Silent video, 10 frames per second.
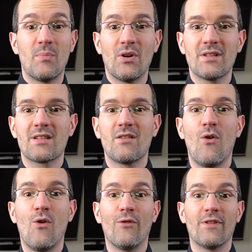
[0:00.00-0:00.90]
part
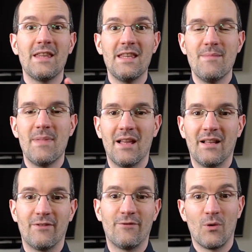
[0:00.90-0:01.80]
of
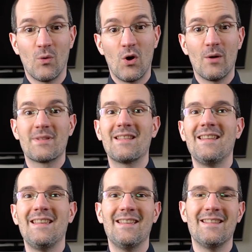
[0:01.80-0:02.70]
email follow-ups
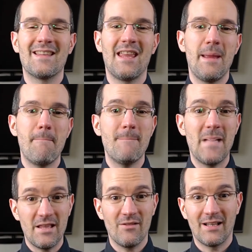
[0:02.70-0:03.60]
is a
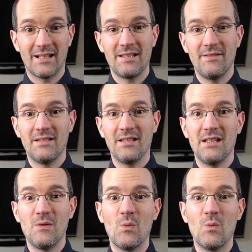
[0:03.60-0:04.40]
manual activity,